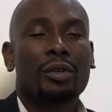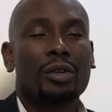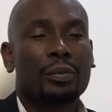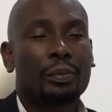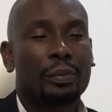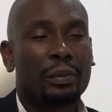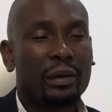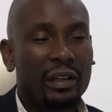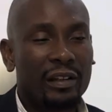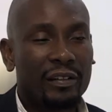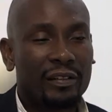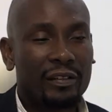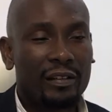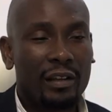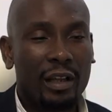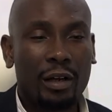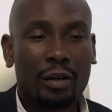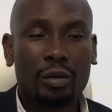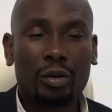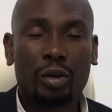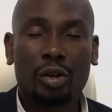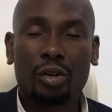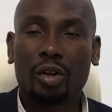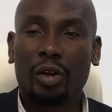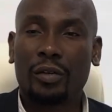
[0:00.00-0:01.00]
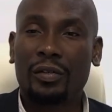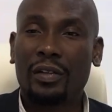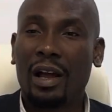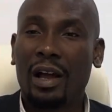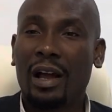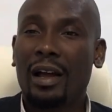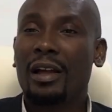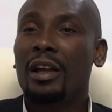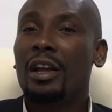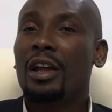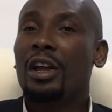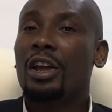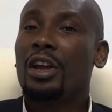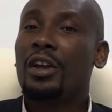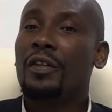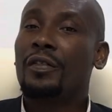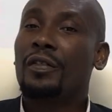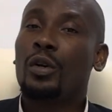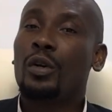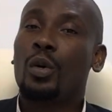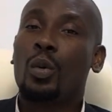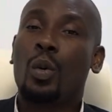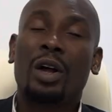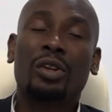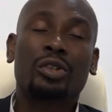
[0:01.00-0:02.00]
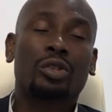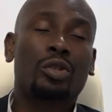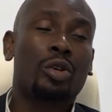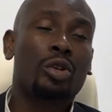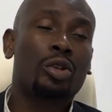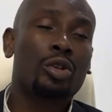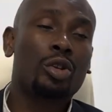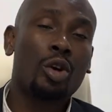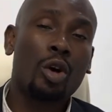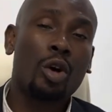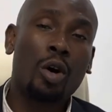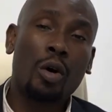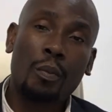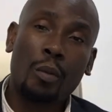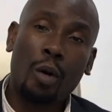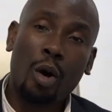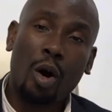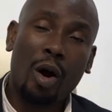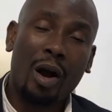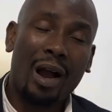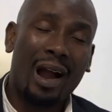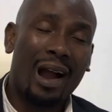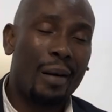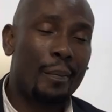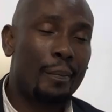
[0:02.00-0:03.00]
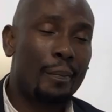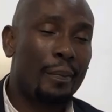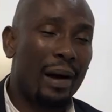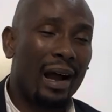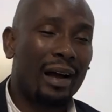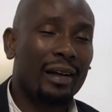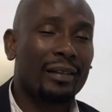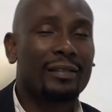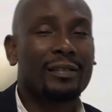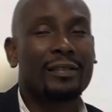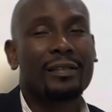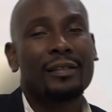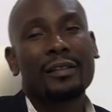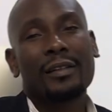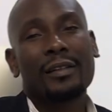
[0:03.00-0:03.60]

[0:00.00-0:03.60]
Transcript: Please take note of that. If you want to know more about